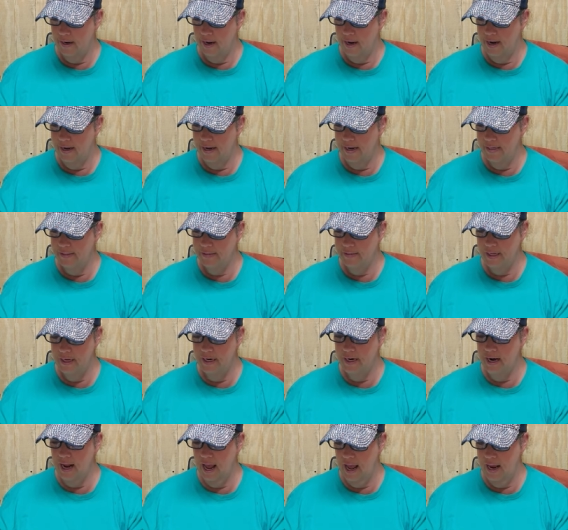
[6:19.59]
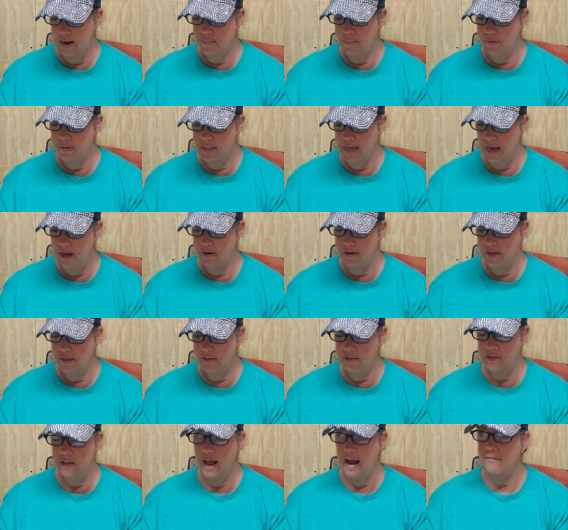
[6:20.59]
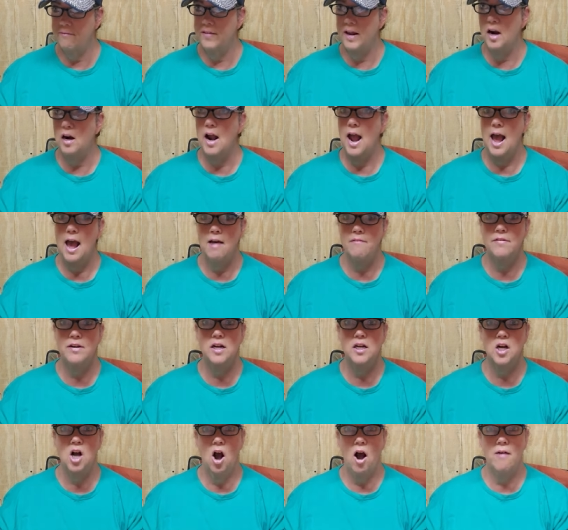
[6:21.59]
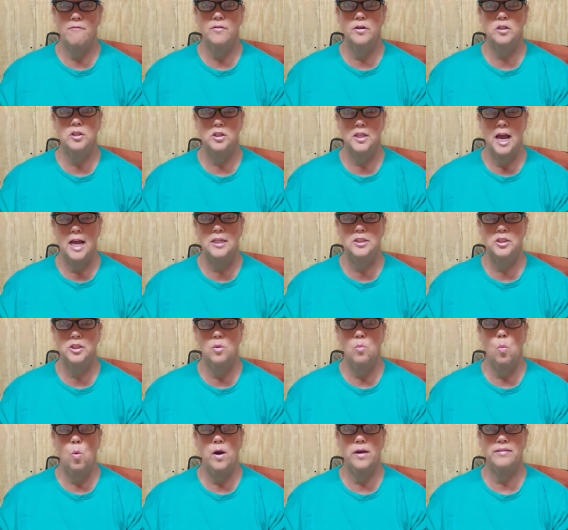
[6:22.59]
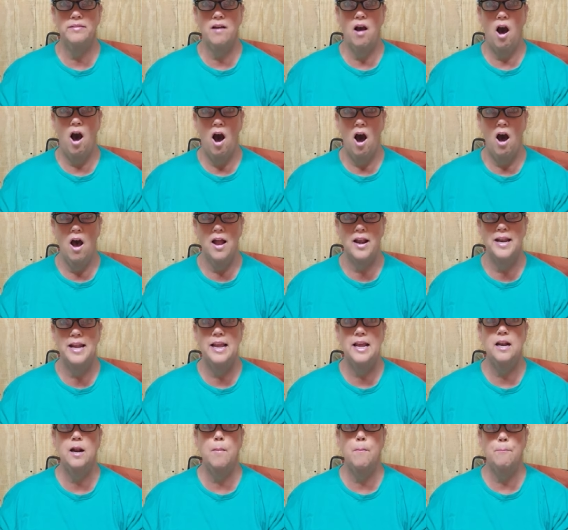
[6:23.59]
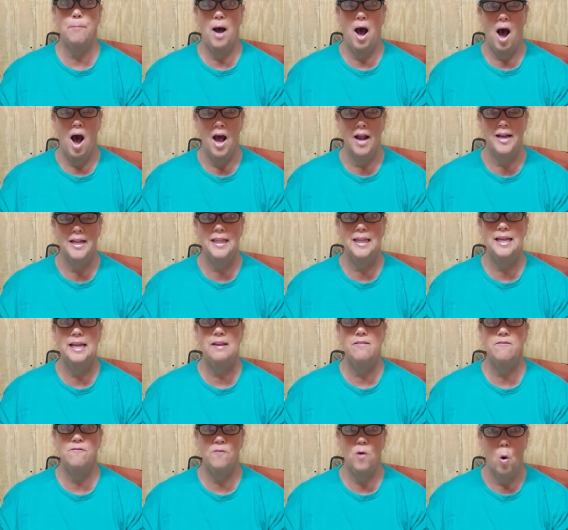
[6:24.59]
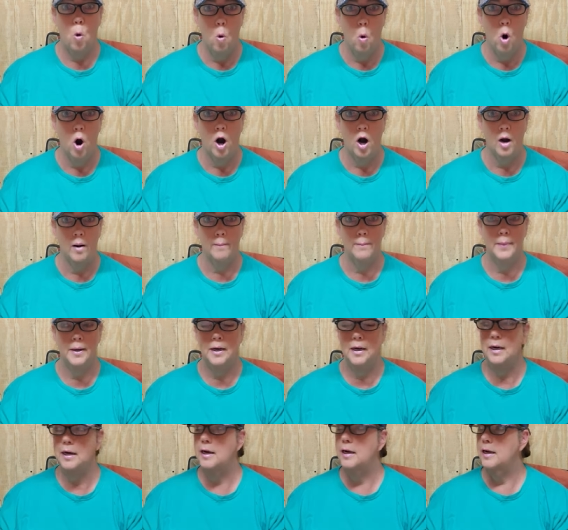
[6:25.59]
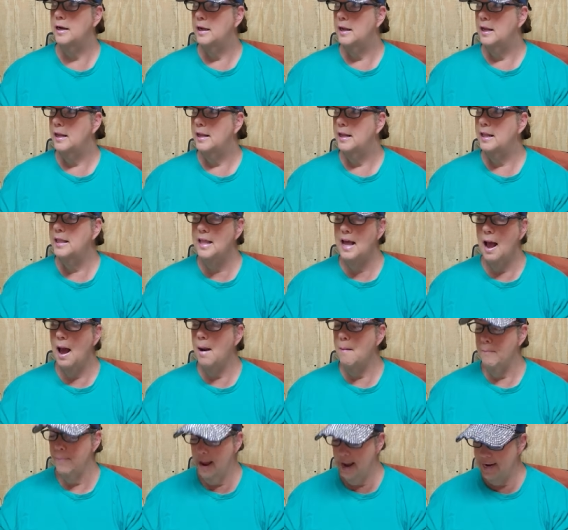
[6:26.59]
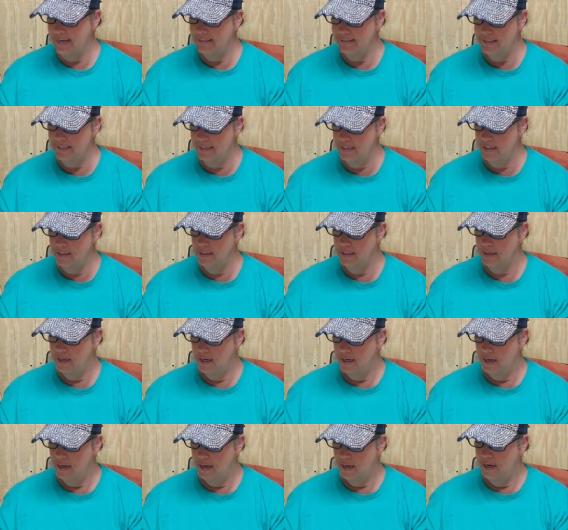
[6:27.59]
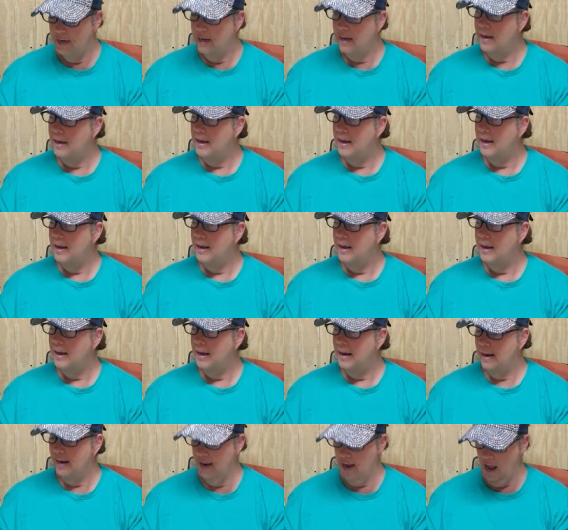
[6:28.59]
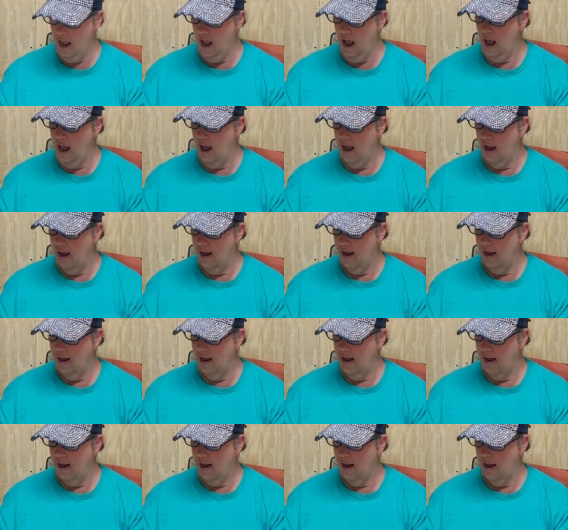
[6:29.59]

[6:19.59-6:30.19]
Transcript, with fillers: And he said, Nay, but thou didst laugh. They're having a conversation with God in a bodily form. Isn't that amazing? And he corrected her. Yeah.